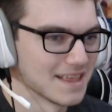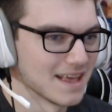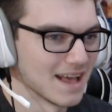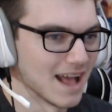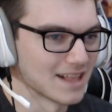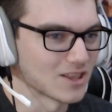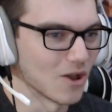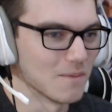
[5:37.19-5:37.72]

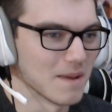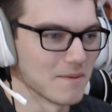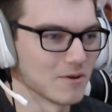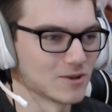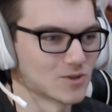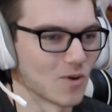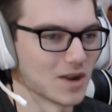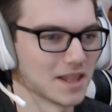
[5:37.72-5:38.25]
I thought maybe it
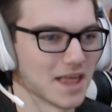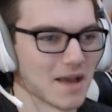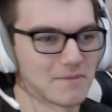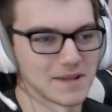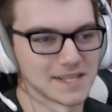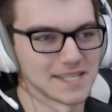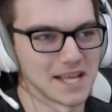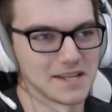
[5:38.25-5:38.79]
was one of them
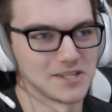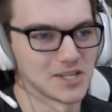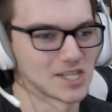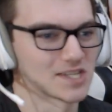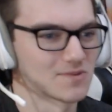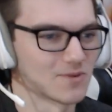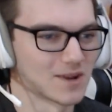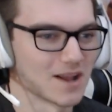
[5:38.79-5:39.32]
because they
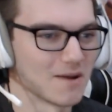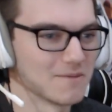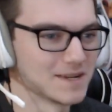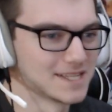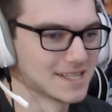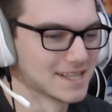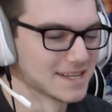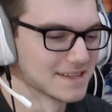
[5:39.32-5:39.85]
just were coming
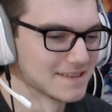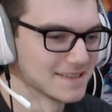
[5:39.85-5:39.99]
to the...